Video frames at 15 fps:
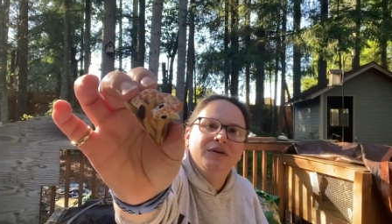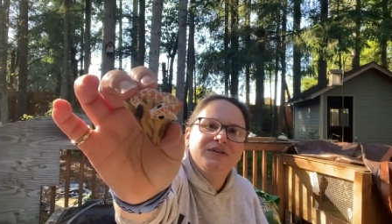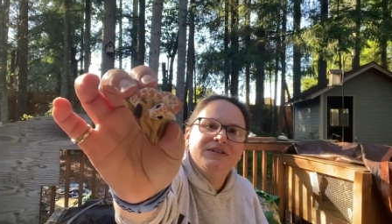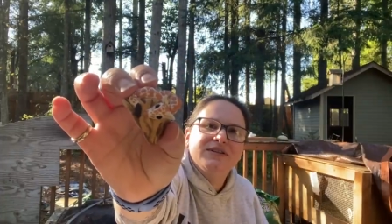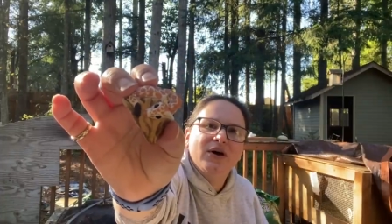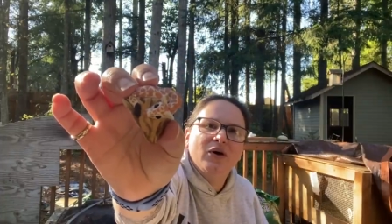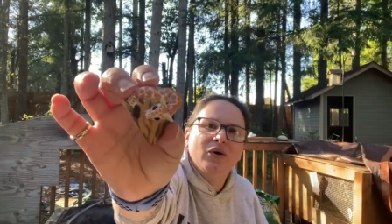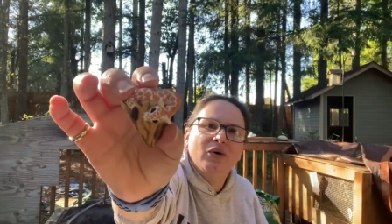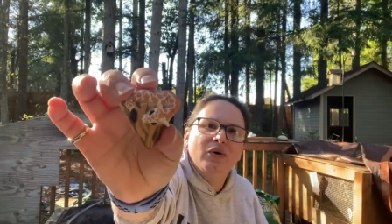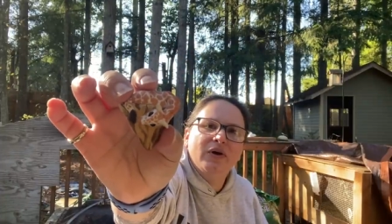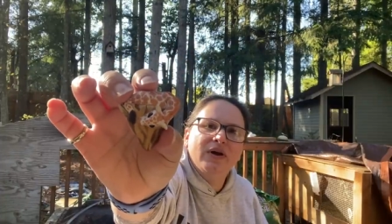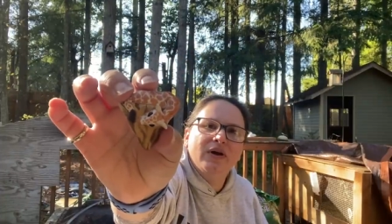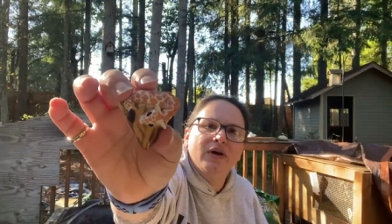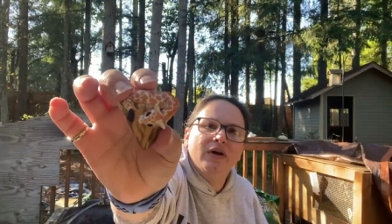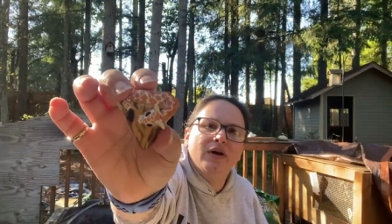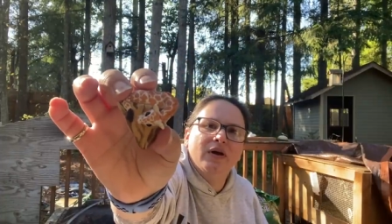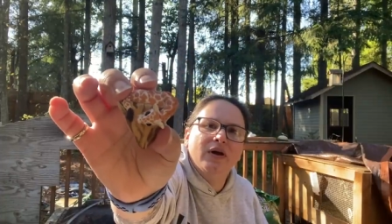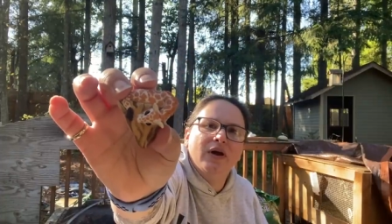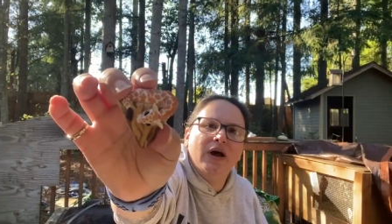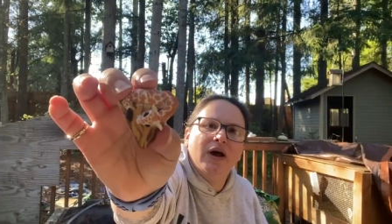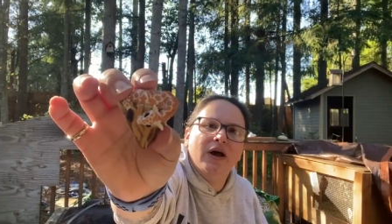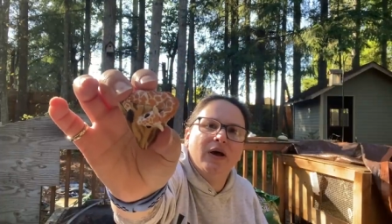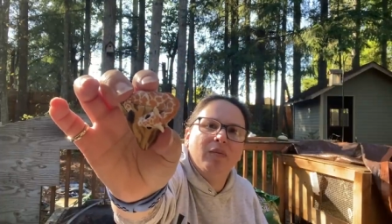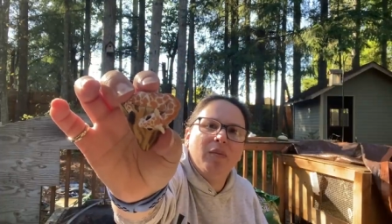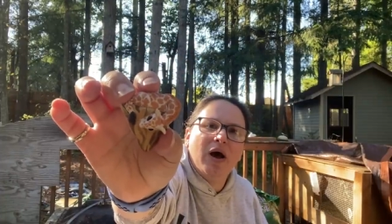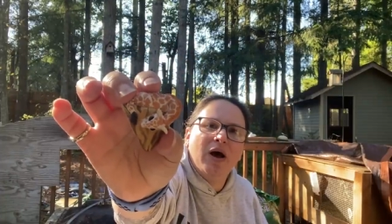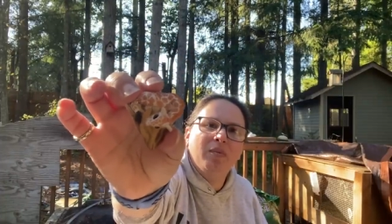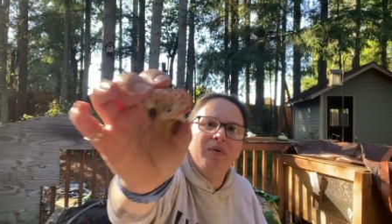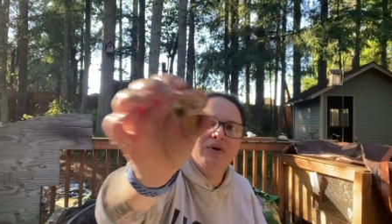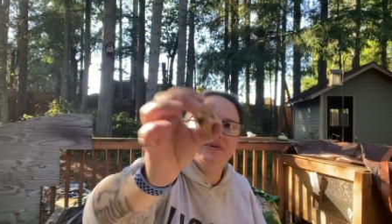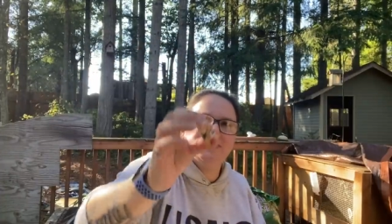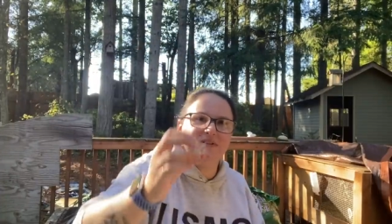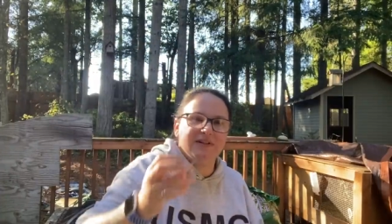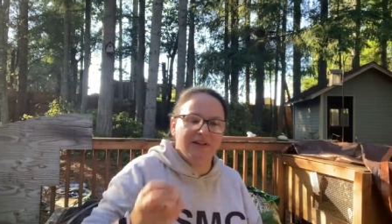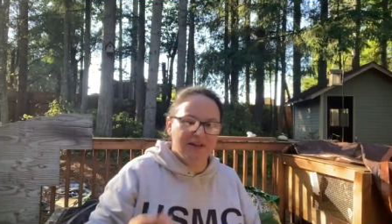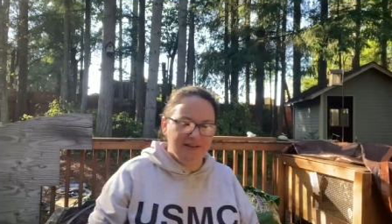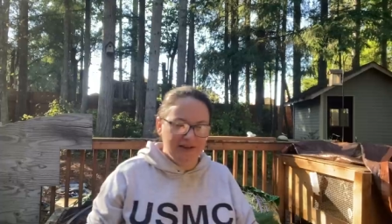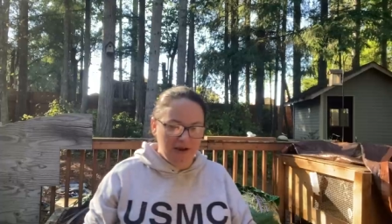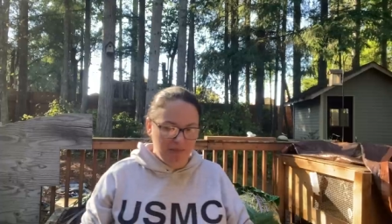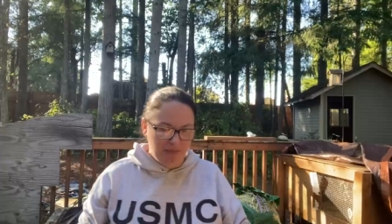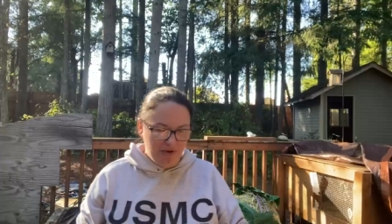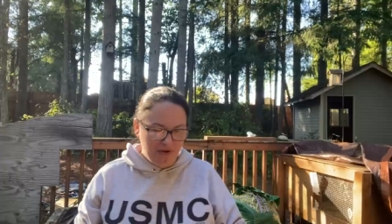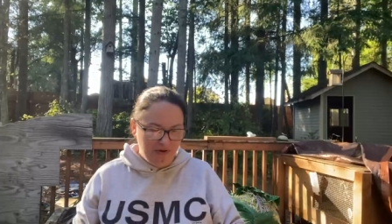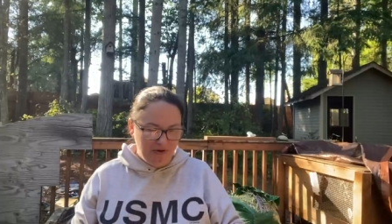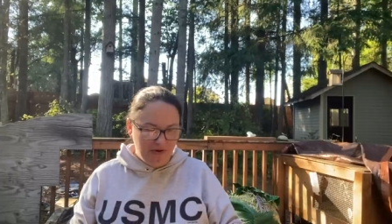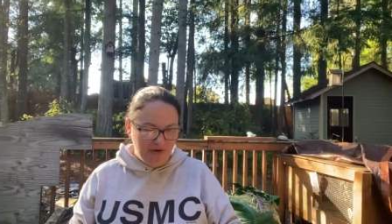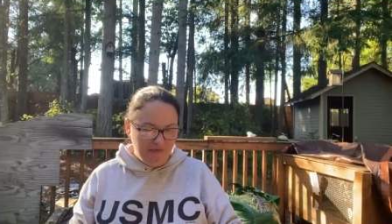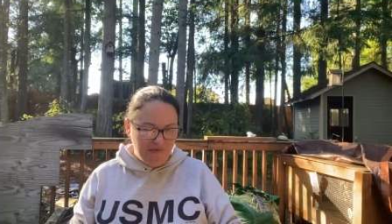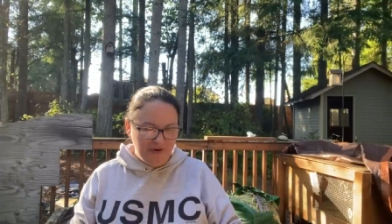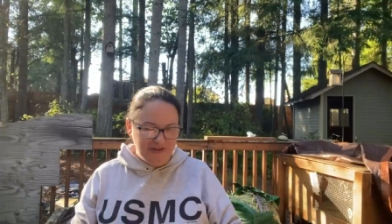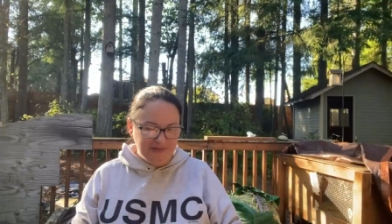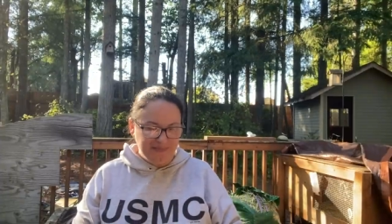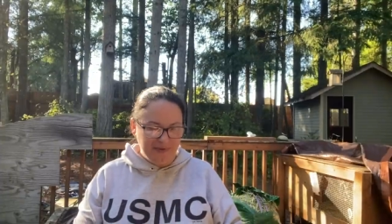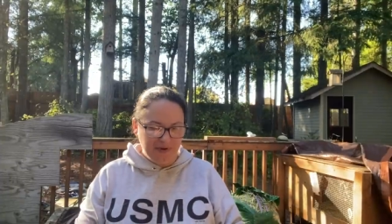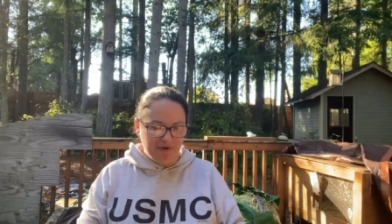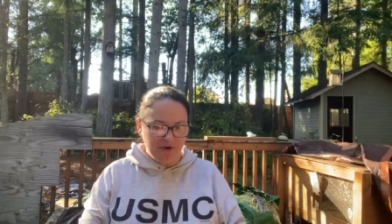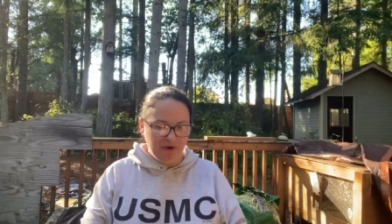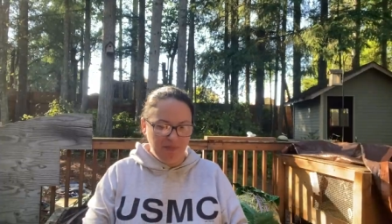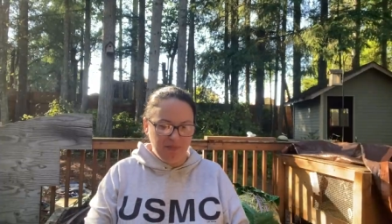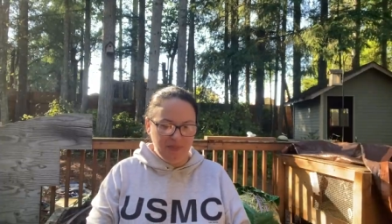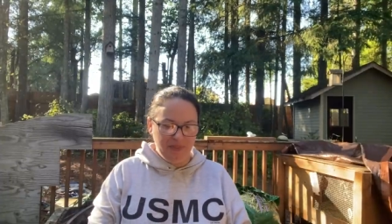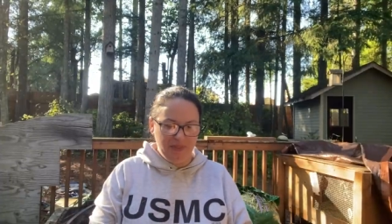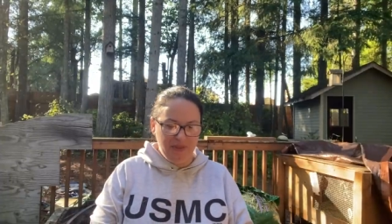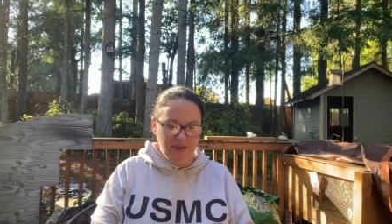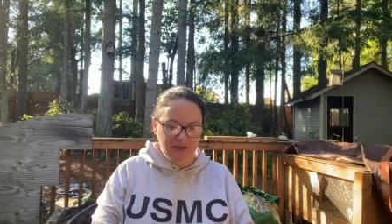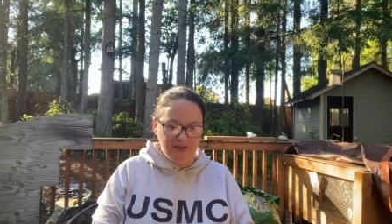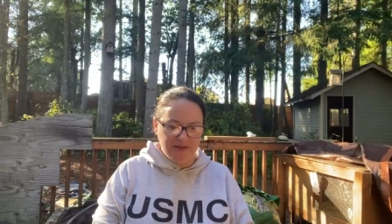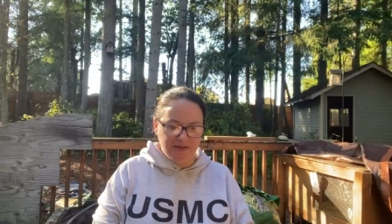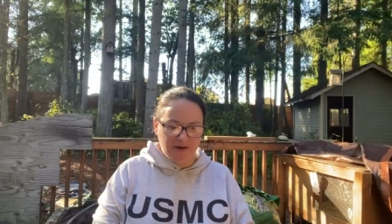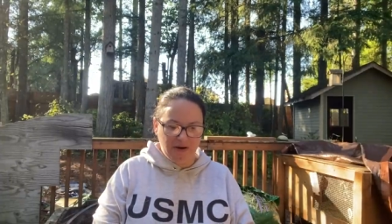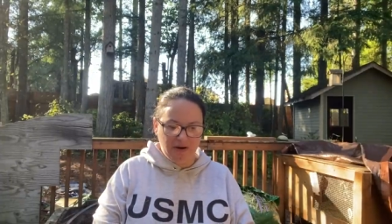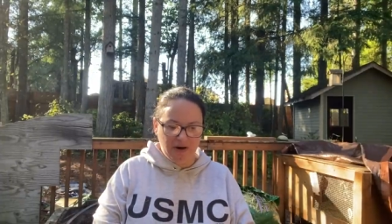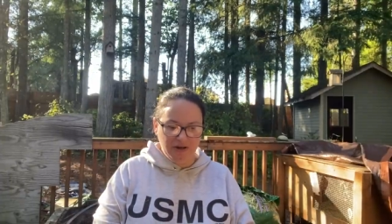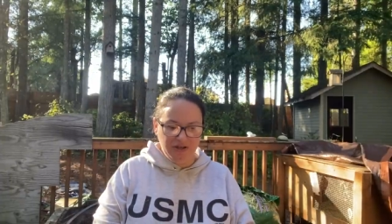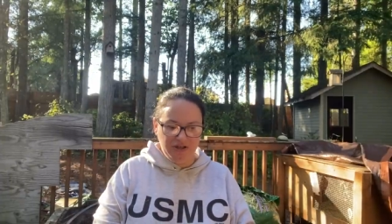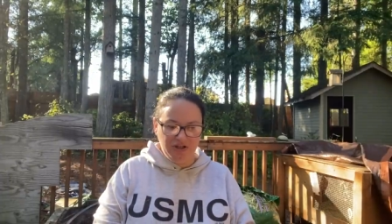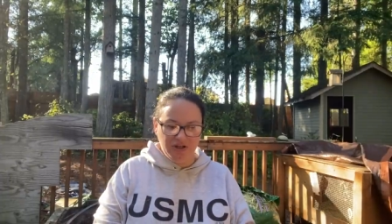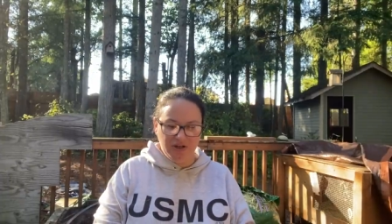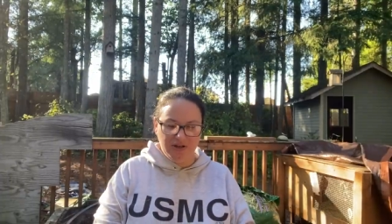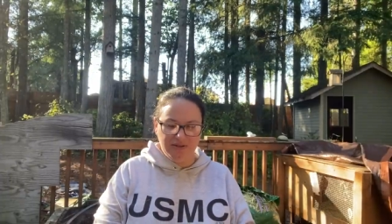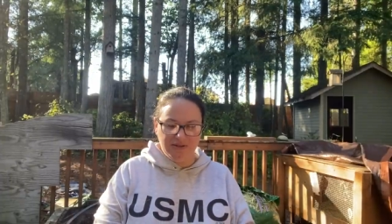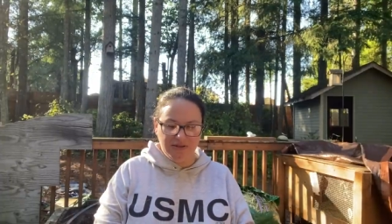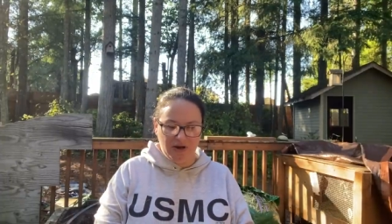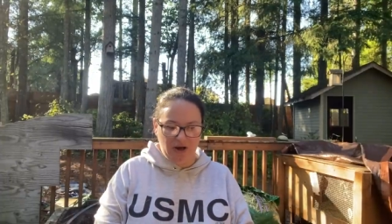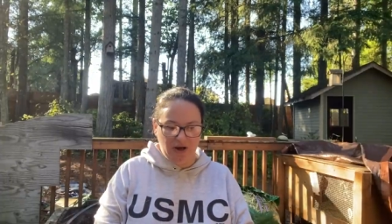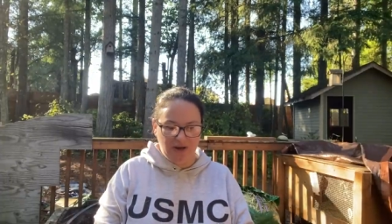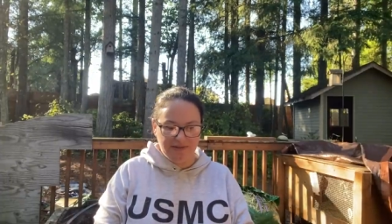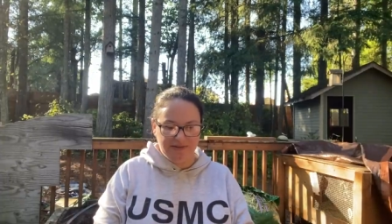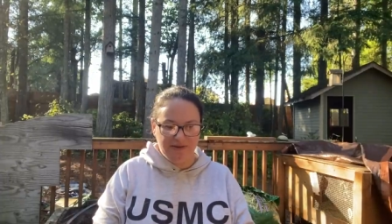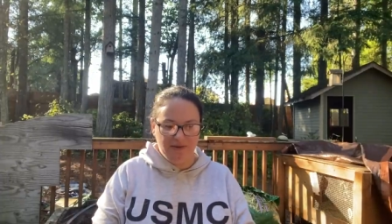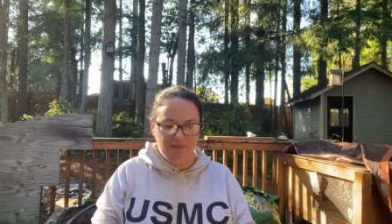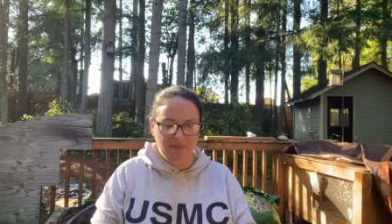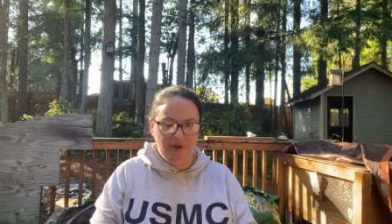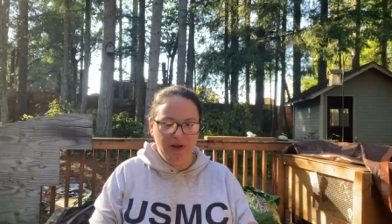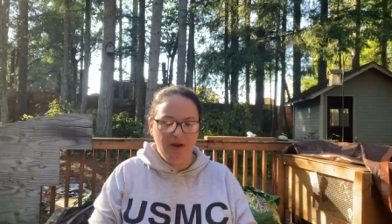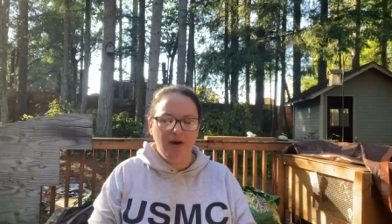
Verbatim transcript: So um, I'll post the link down below to her Facebook group. These are just awesome.